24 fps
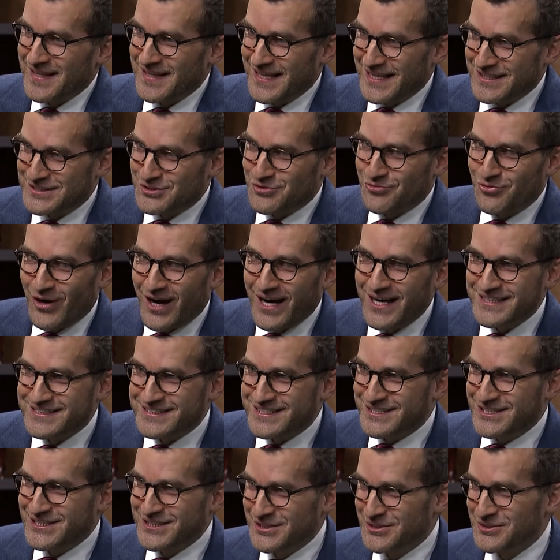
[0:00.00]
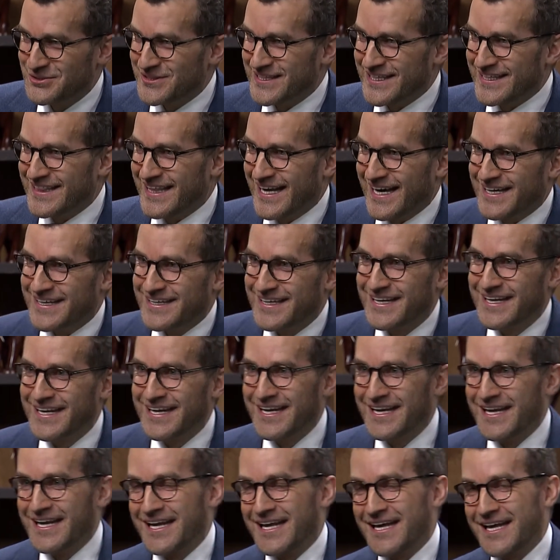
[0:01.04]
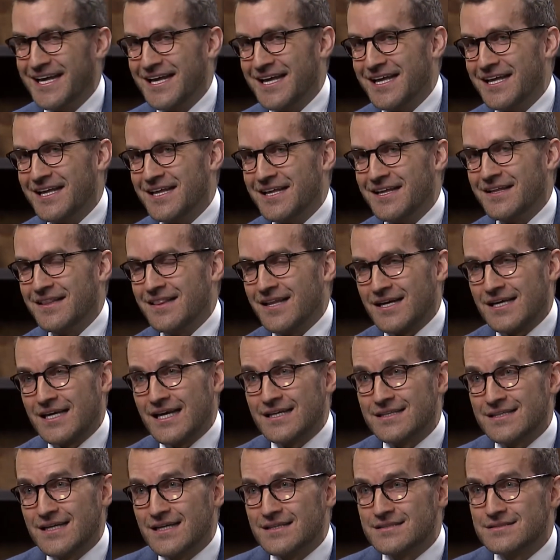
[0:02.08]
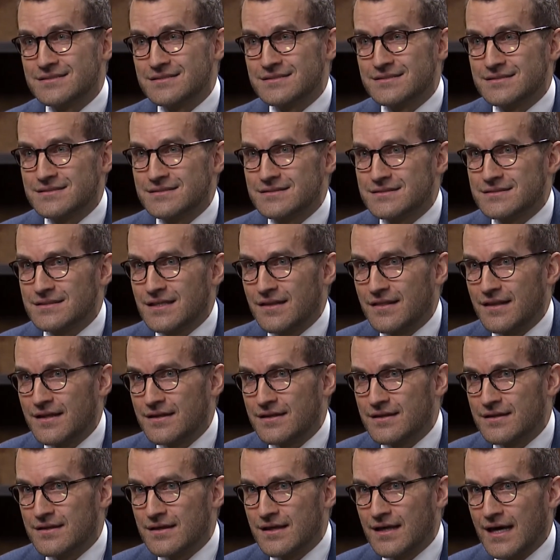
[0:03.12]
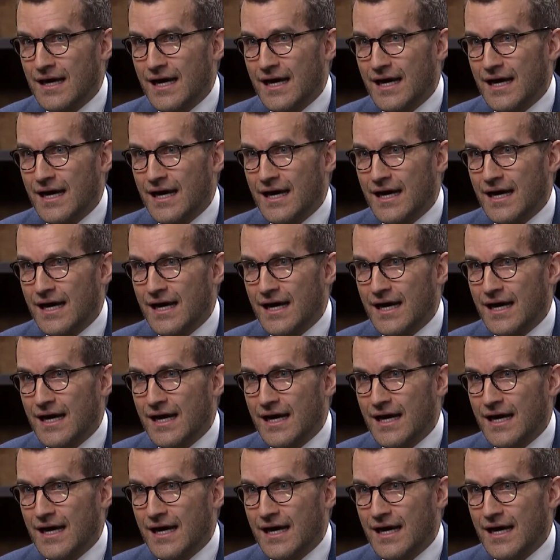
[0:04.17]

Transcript: that's Christ who did that. Uh, like as I think,